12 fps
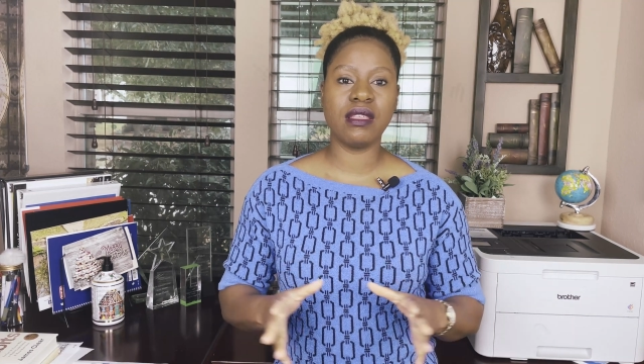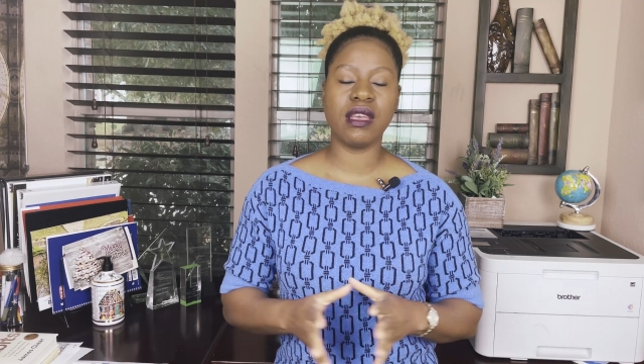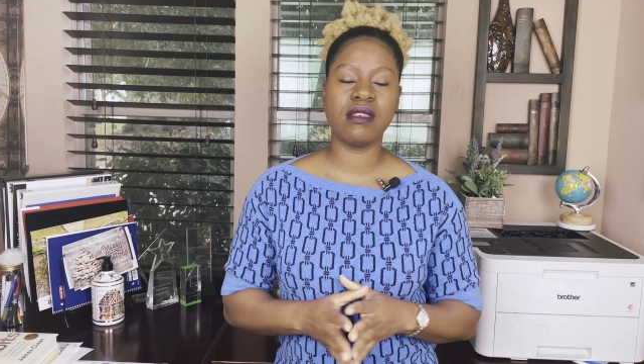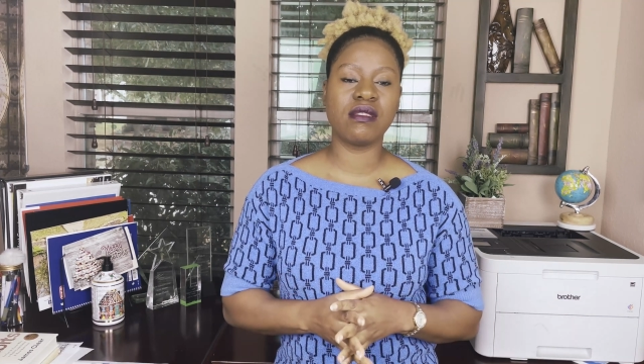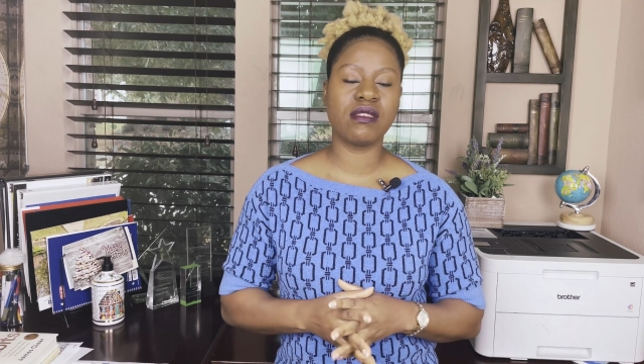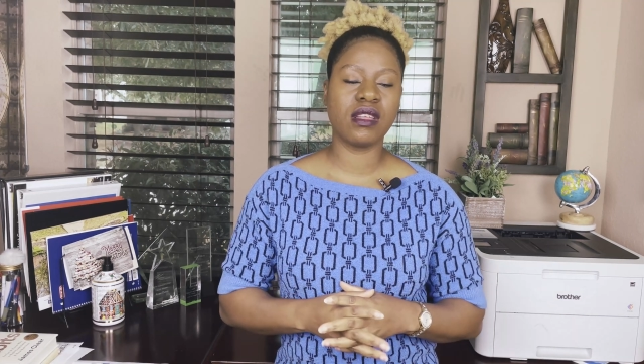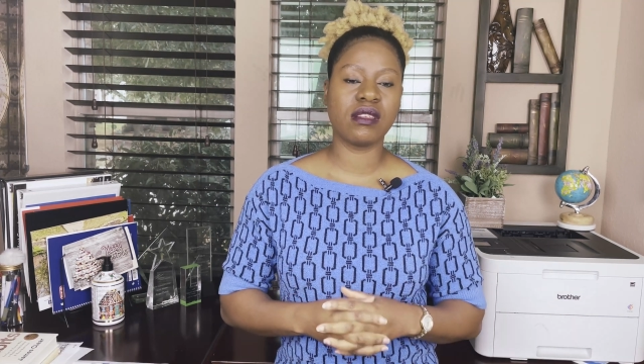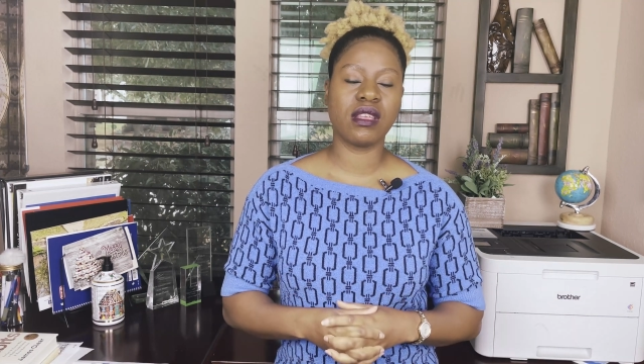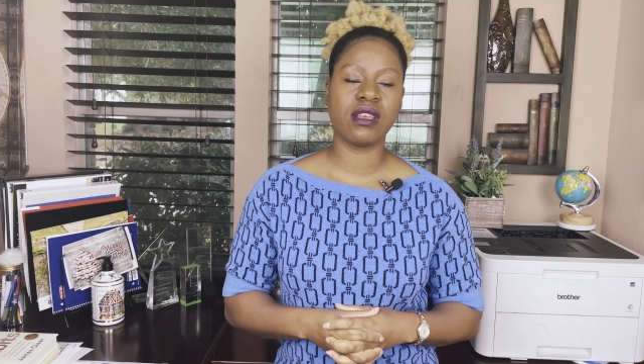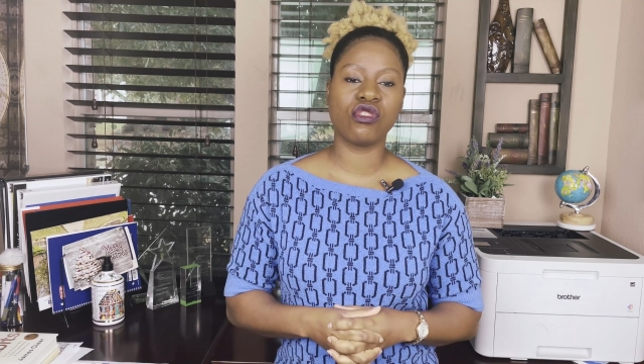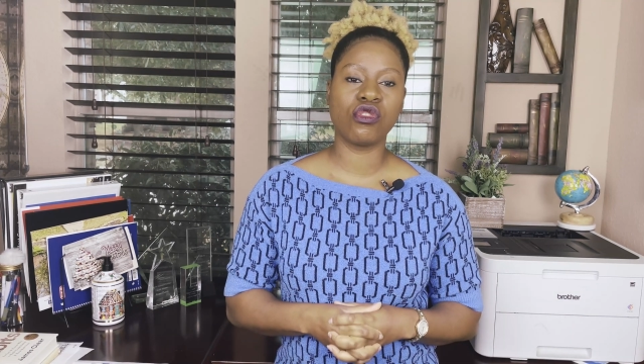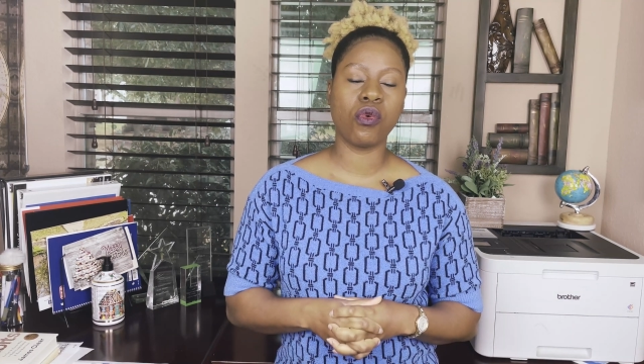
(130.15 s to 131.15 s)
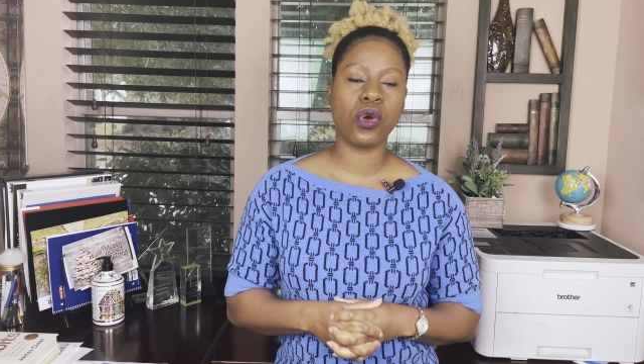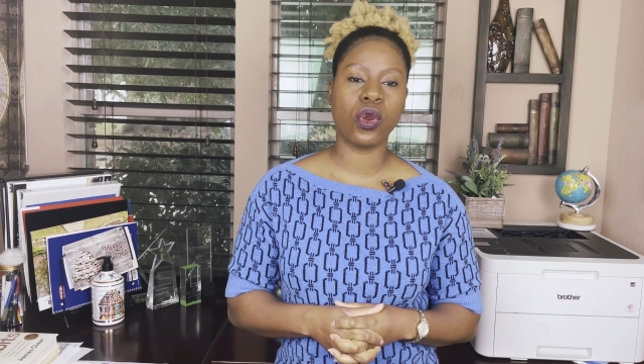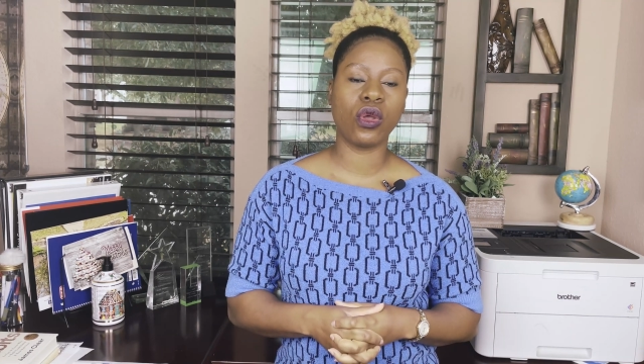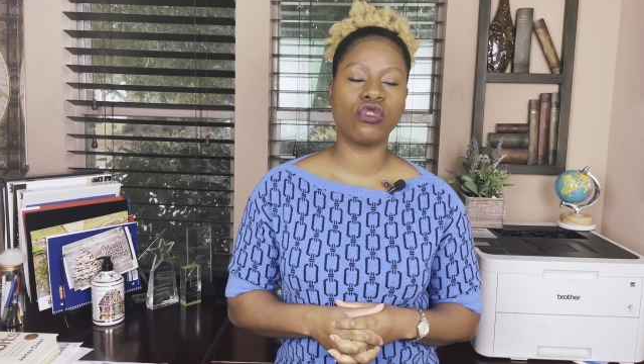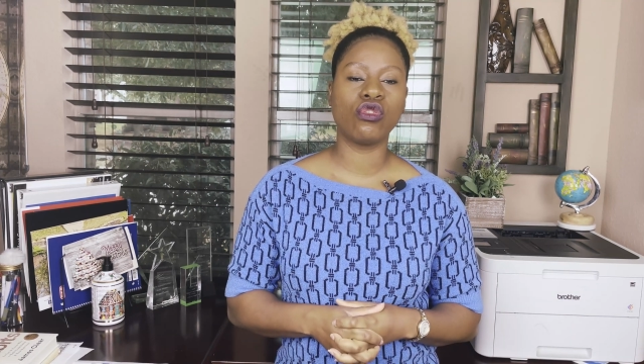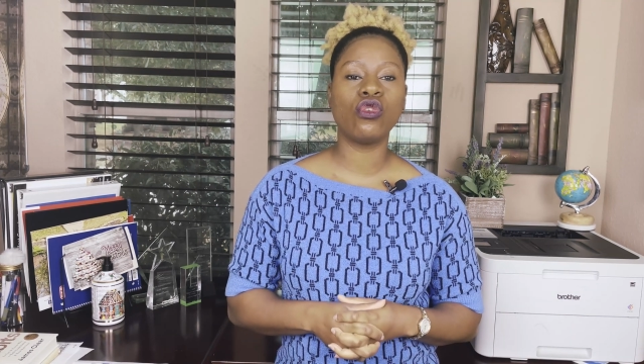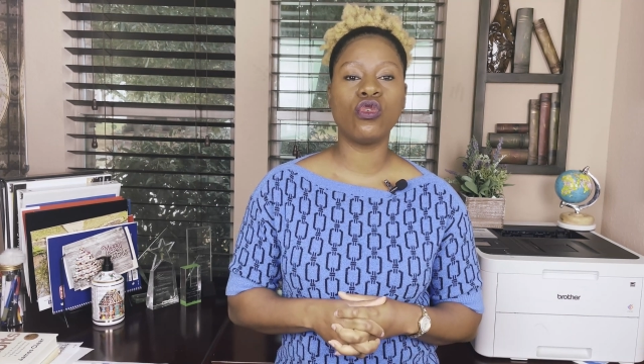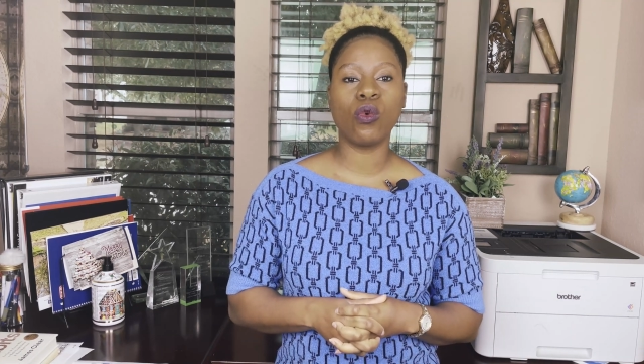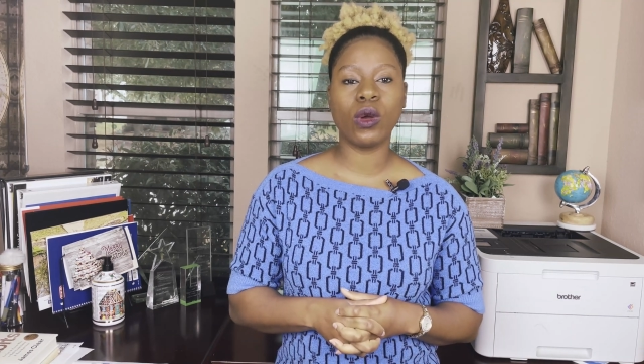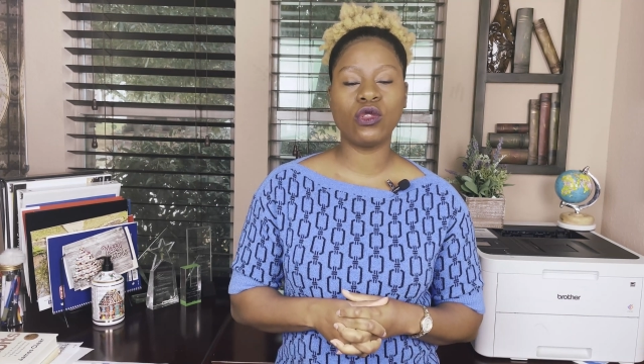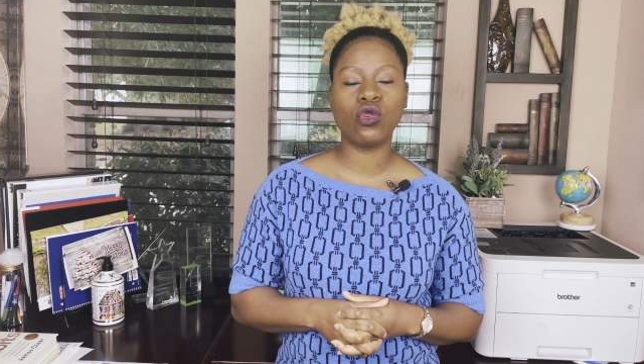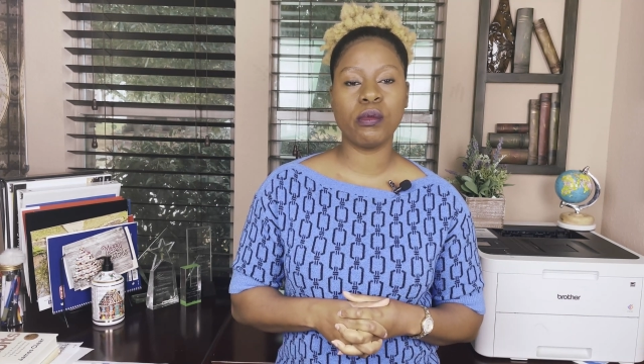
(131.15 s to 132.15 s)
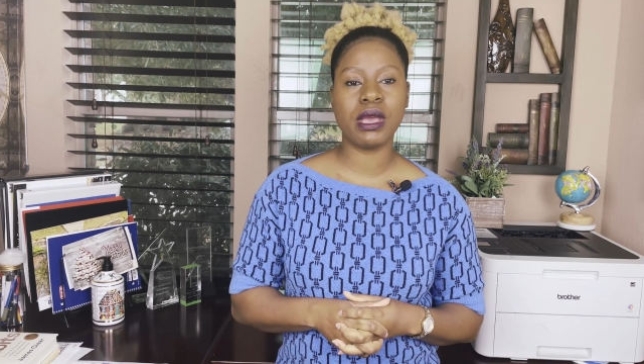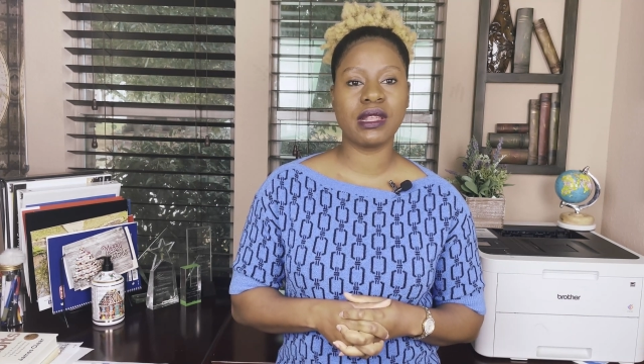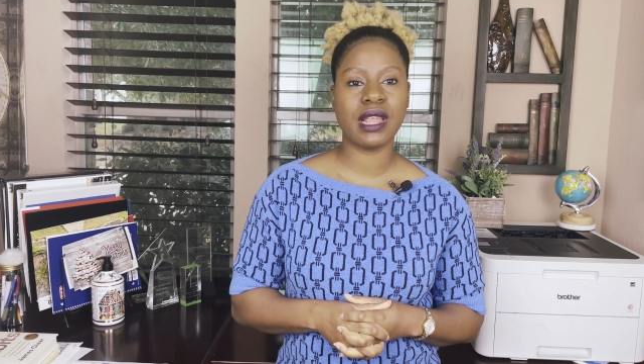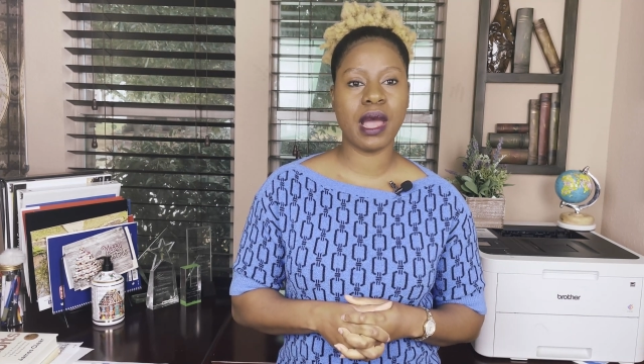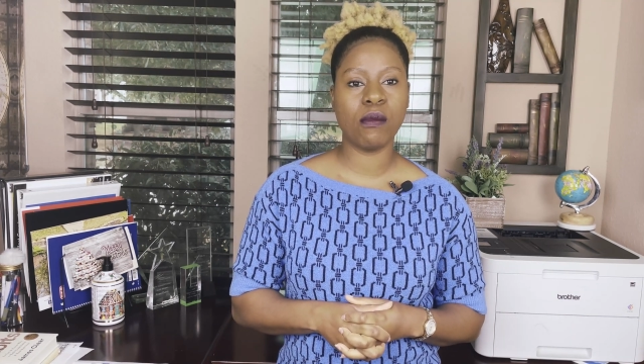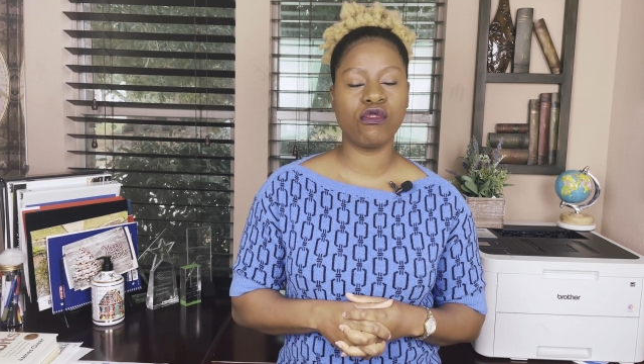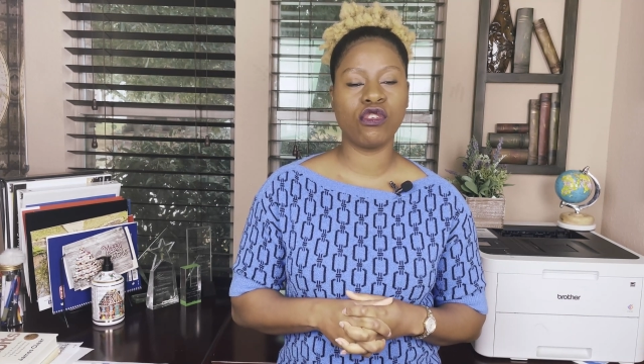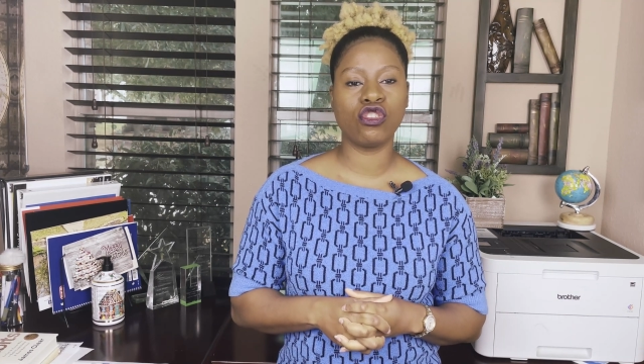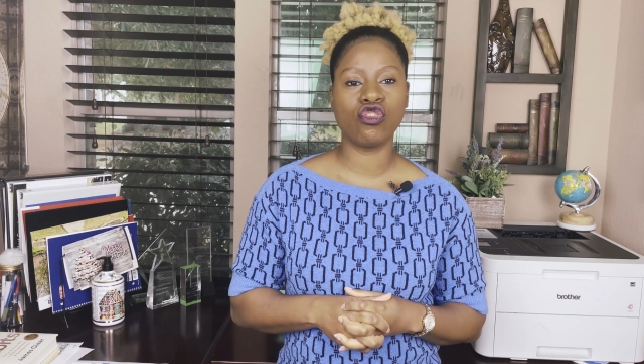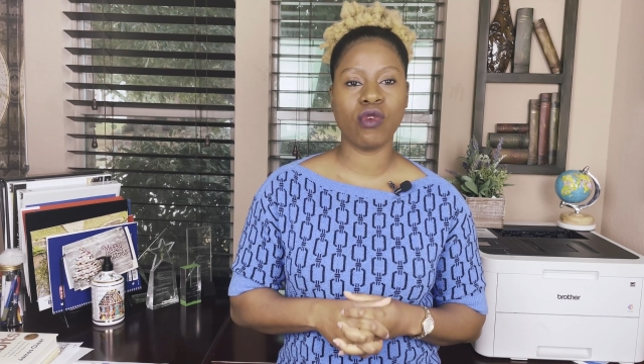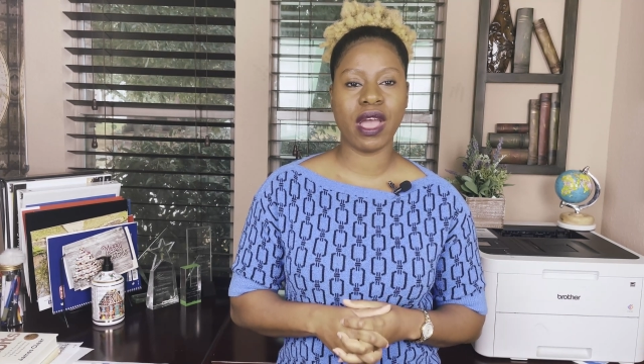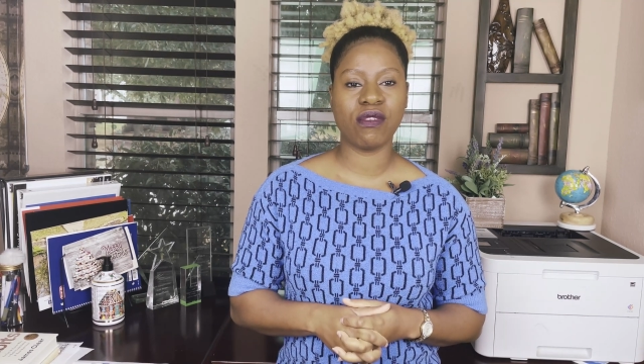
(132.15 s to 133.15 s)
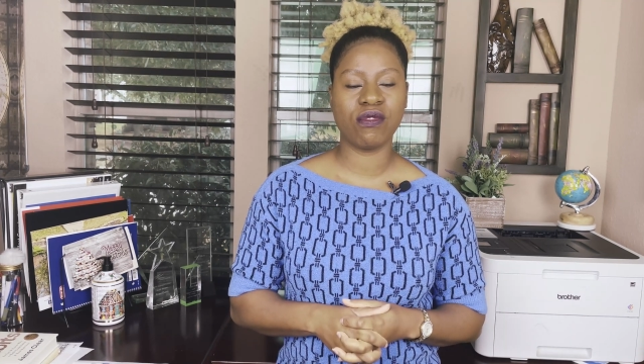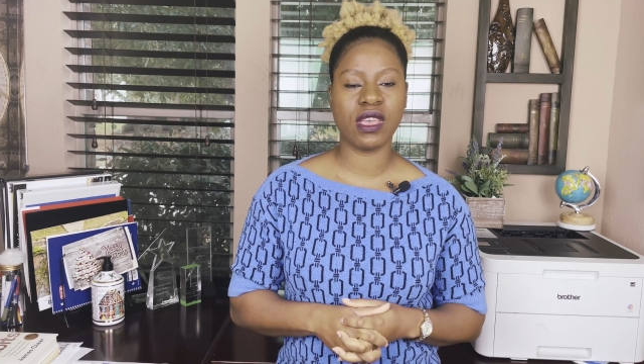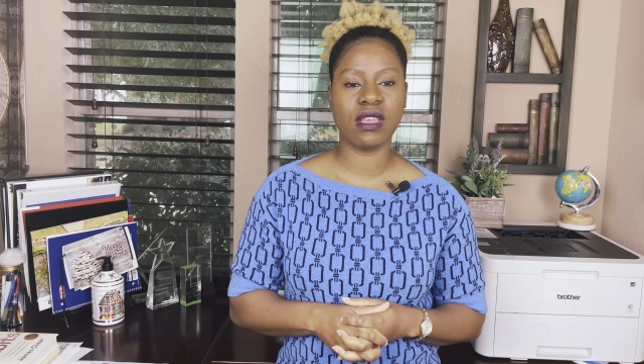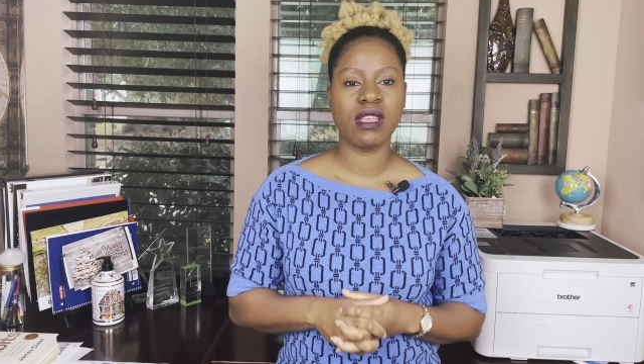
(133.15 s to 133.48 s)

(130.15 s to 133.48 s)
There's still things going on. So you want to make time for traffic.